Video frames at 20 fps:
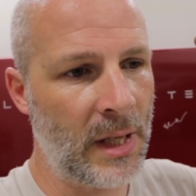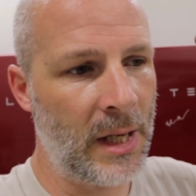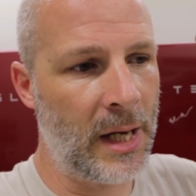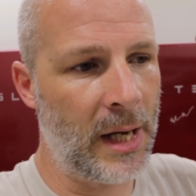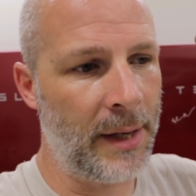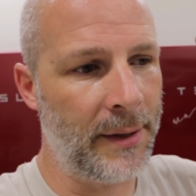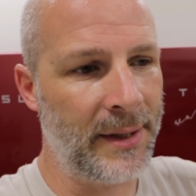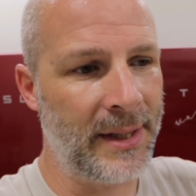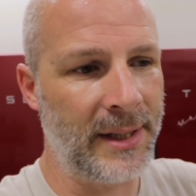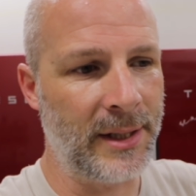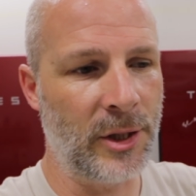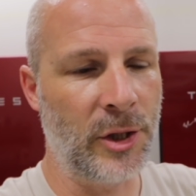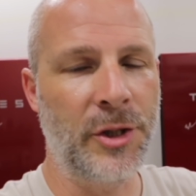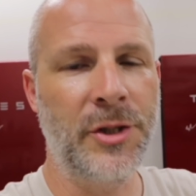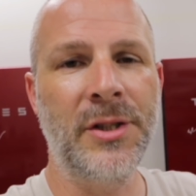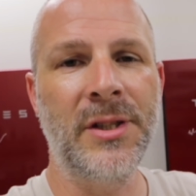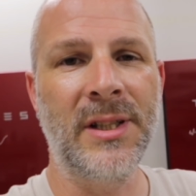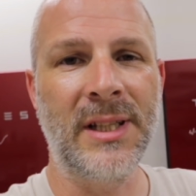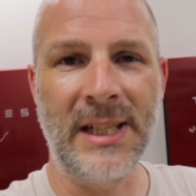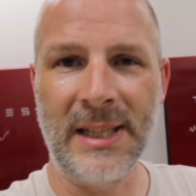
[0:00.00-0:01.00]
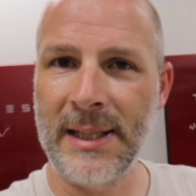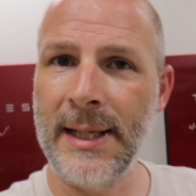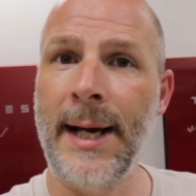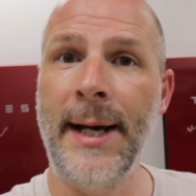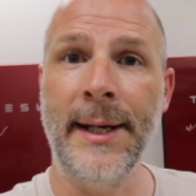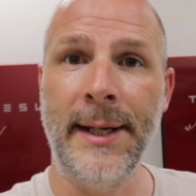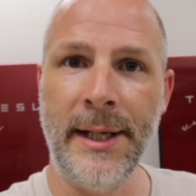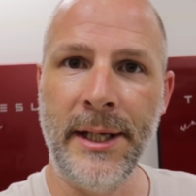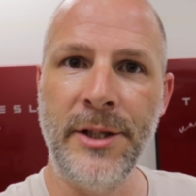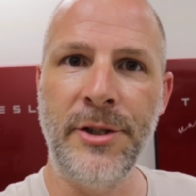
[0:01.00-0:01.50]
Uh, it looks a
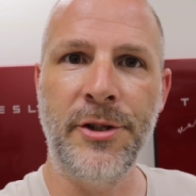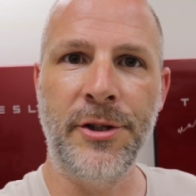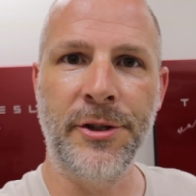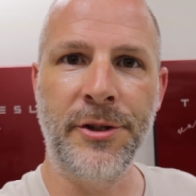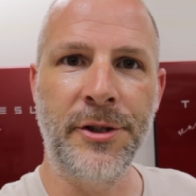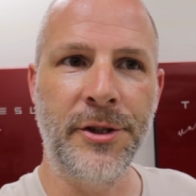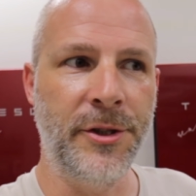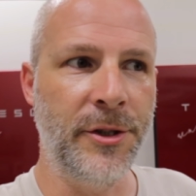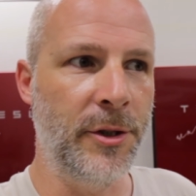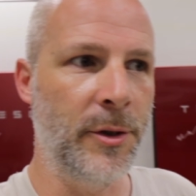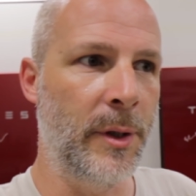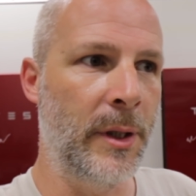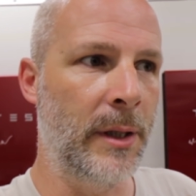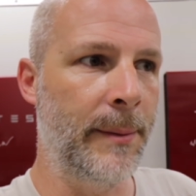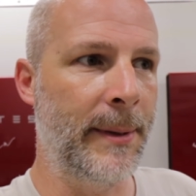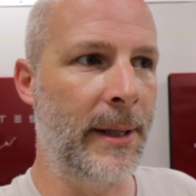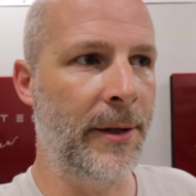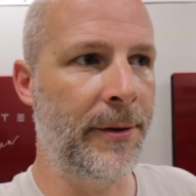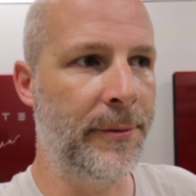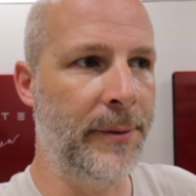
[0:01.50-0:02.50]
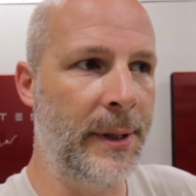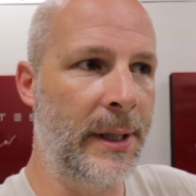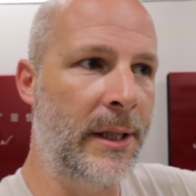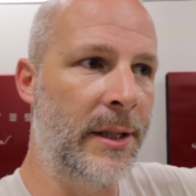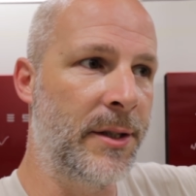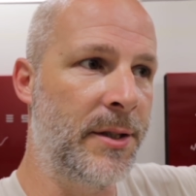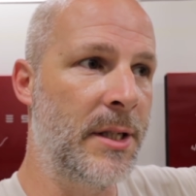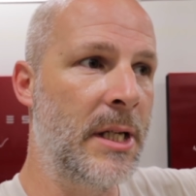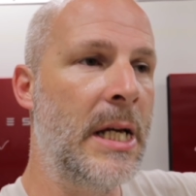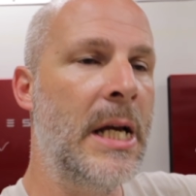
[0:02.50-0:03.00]
lot easier to do in the Model 3
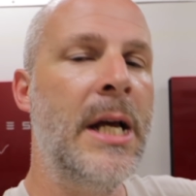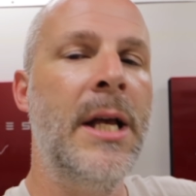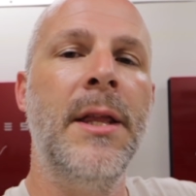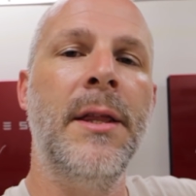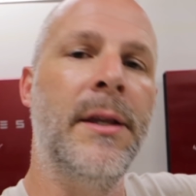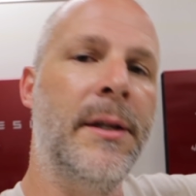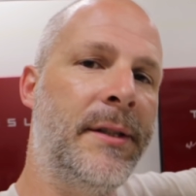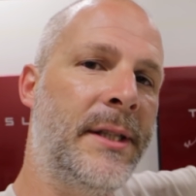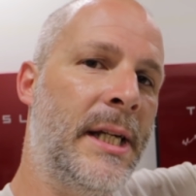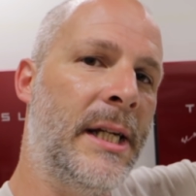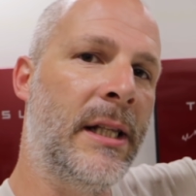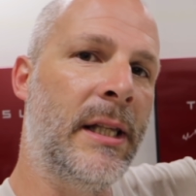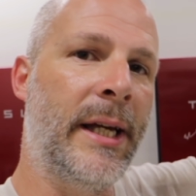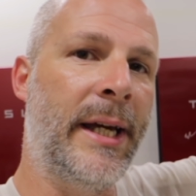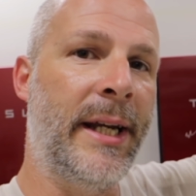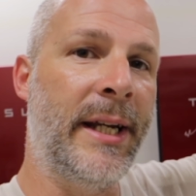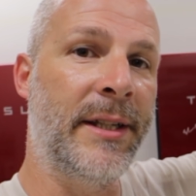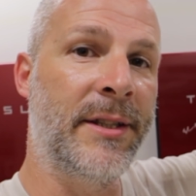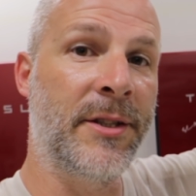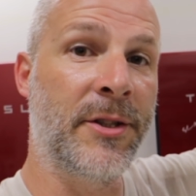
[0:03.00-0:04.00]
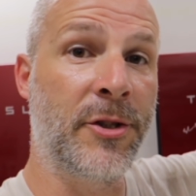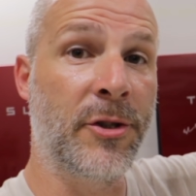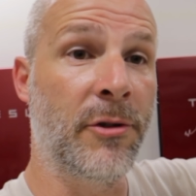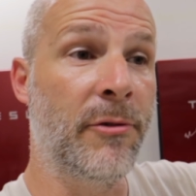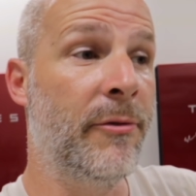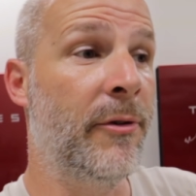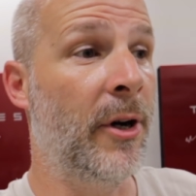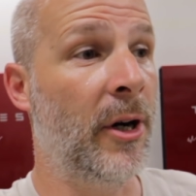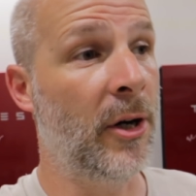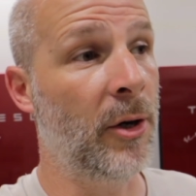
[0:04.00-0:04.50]
because the tail light isn't so
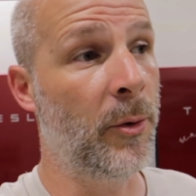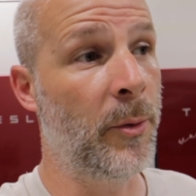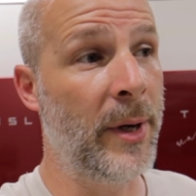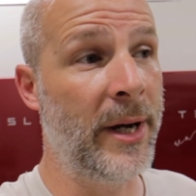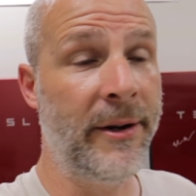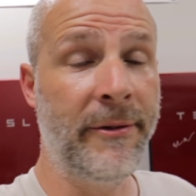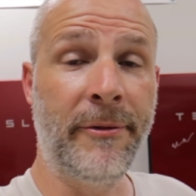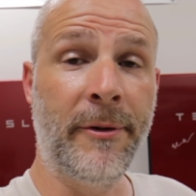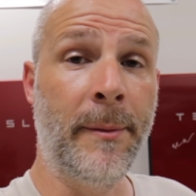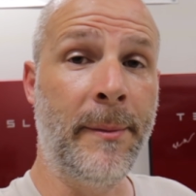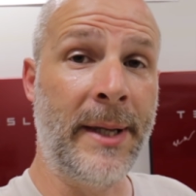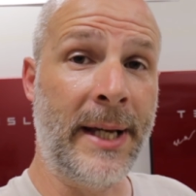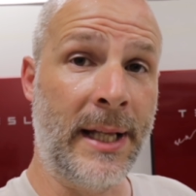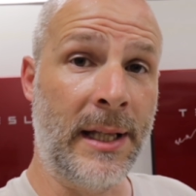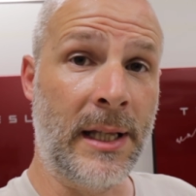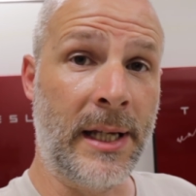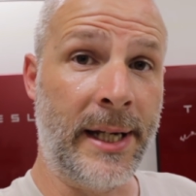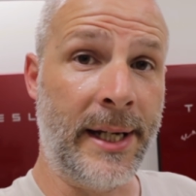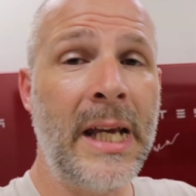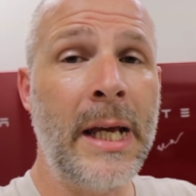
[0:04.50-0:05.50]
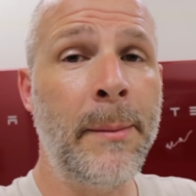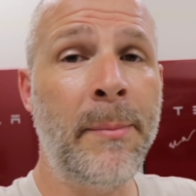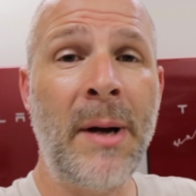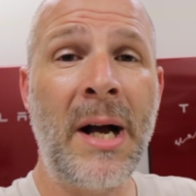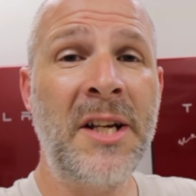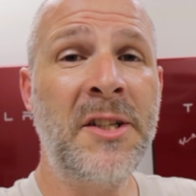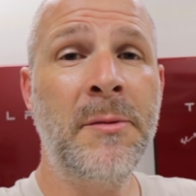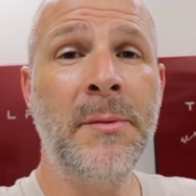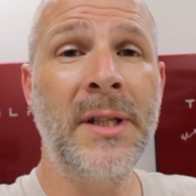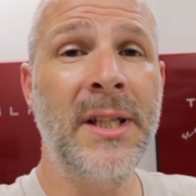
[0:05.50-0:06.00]
far away from that light. And
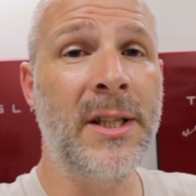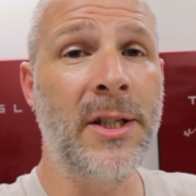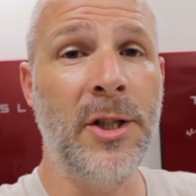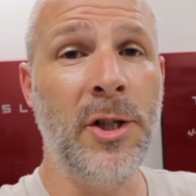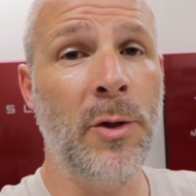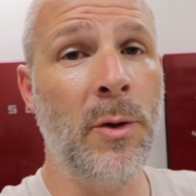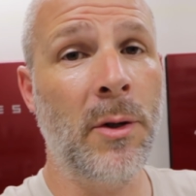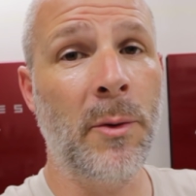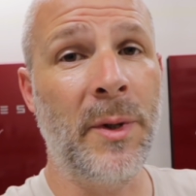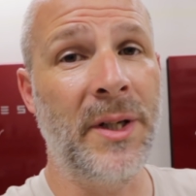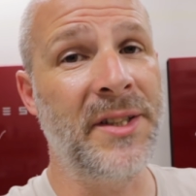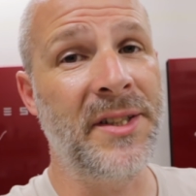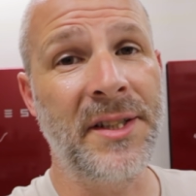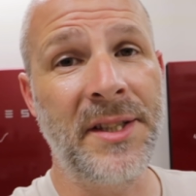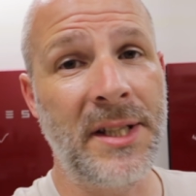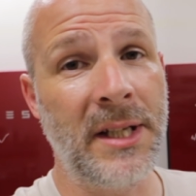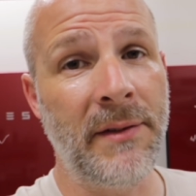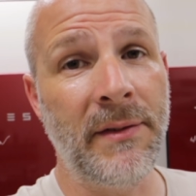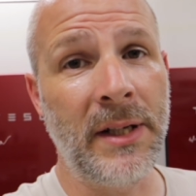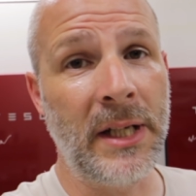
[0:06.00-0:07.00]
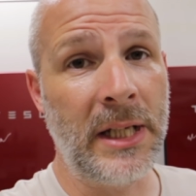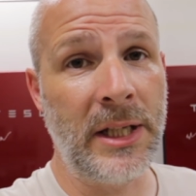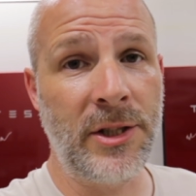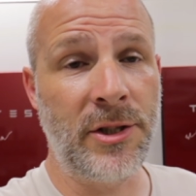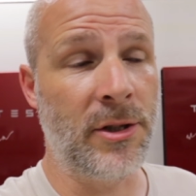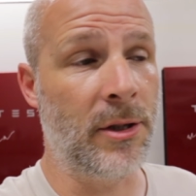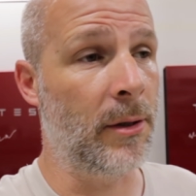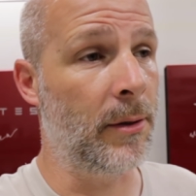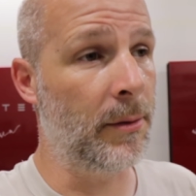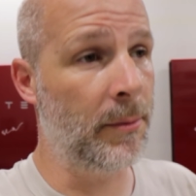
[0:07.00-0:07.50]
possibly the newer ones, it's even
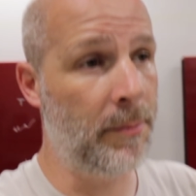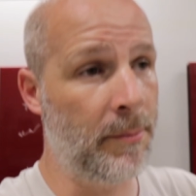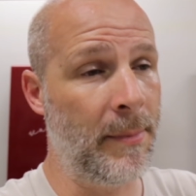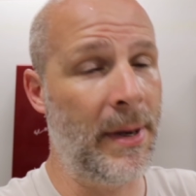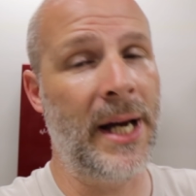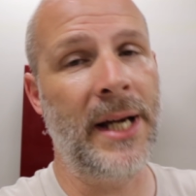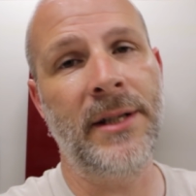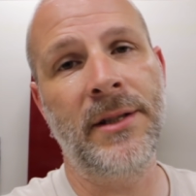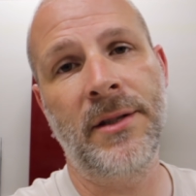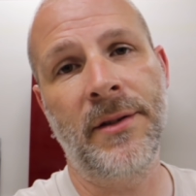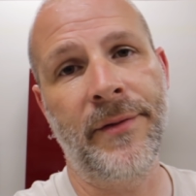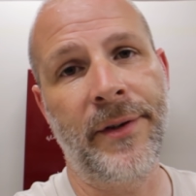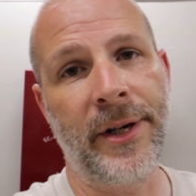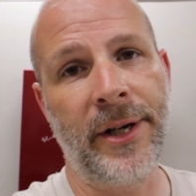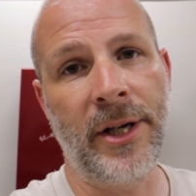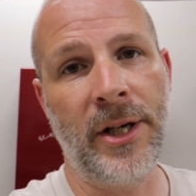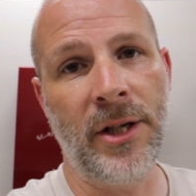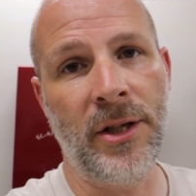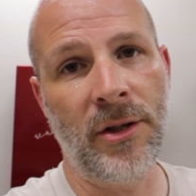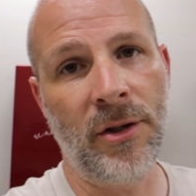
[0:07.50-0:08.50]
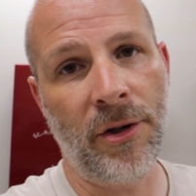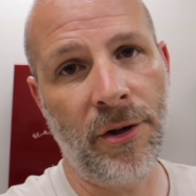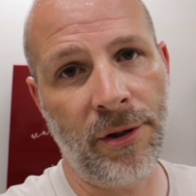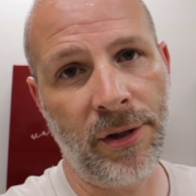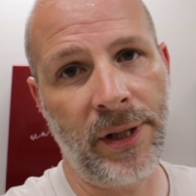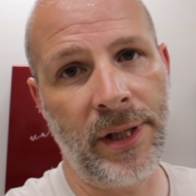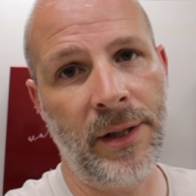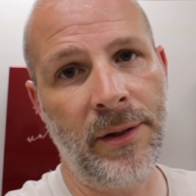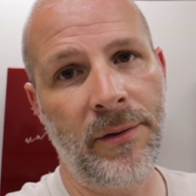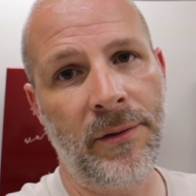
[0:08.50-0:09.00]
easier. Mine's a very
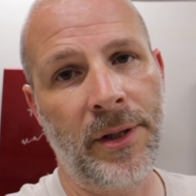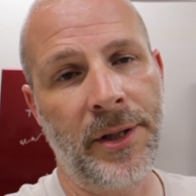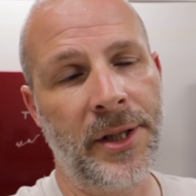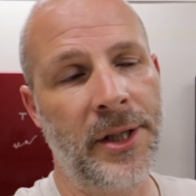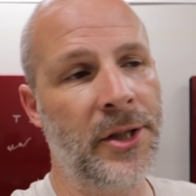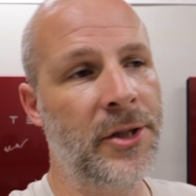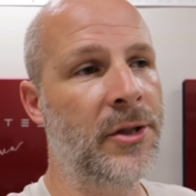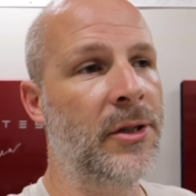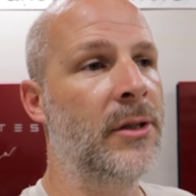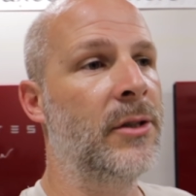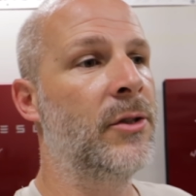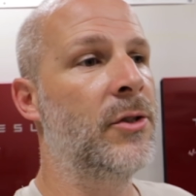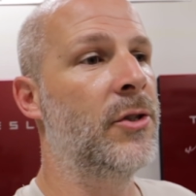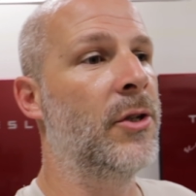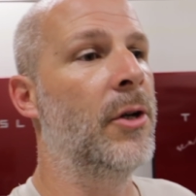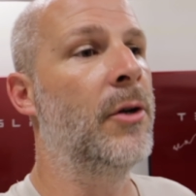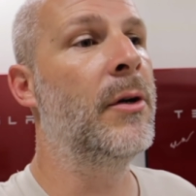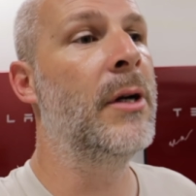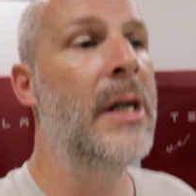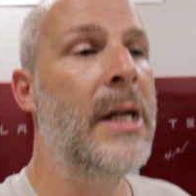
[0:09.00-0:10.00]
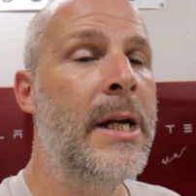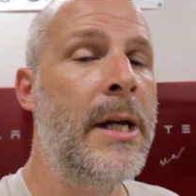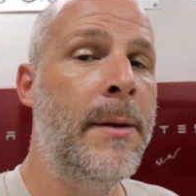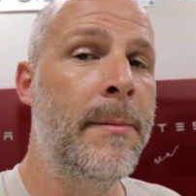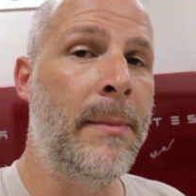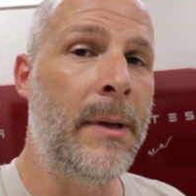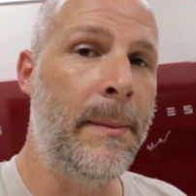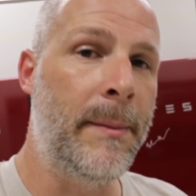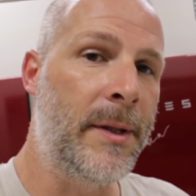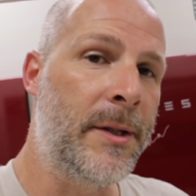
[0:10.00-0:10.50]
early edition, so
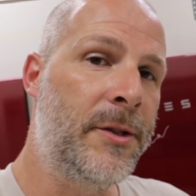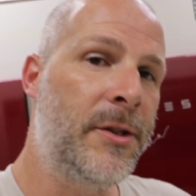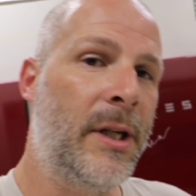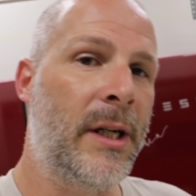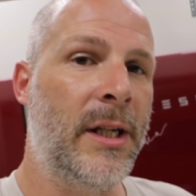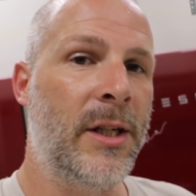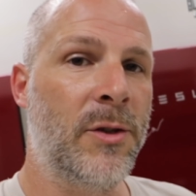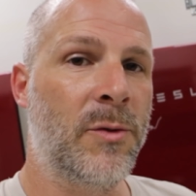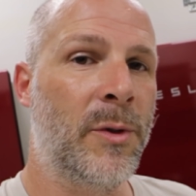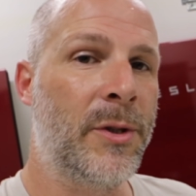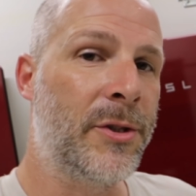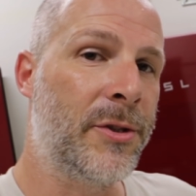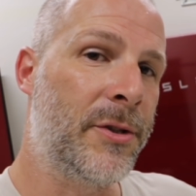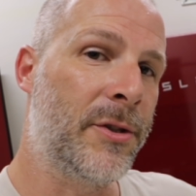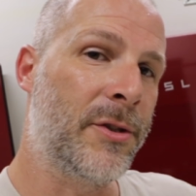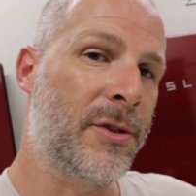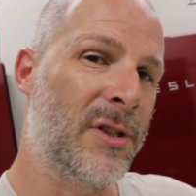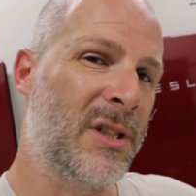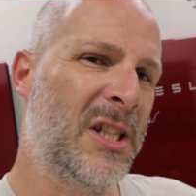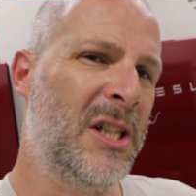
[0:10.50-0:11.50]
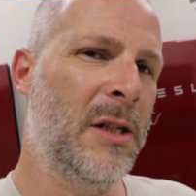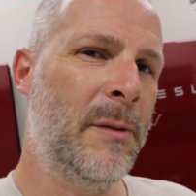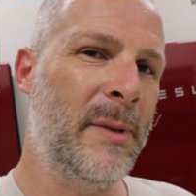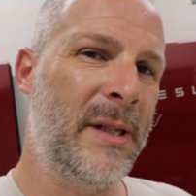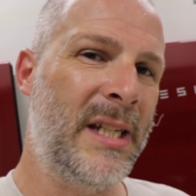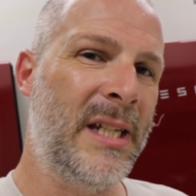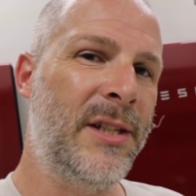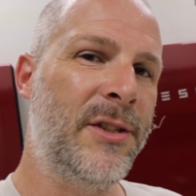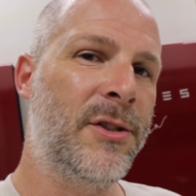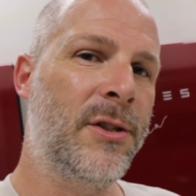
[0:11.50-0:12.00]
maybe the Chinese ones, there's a little
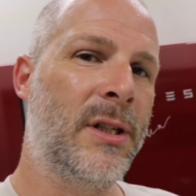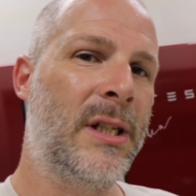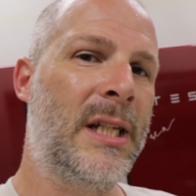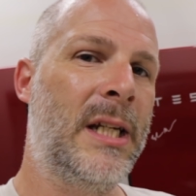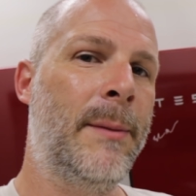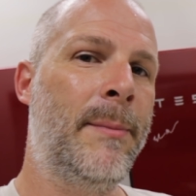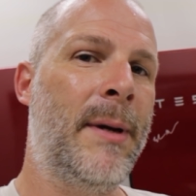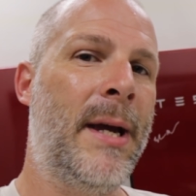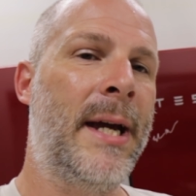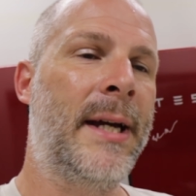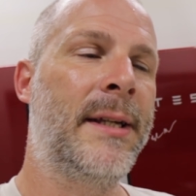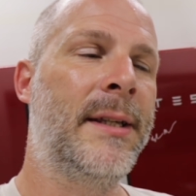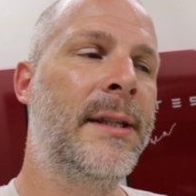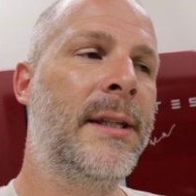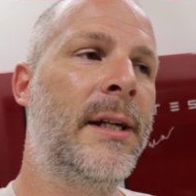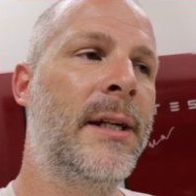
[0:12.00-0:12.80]
bit easier to get back in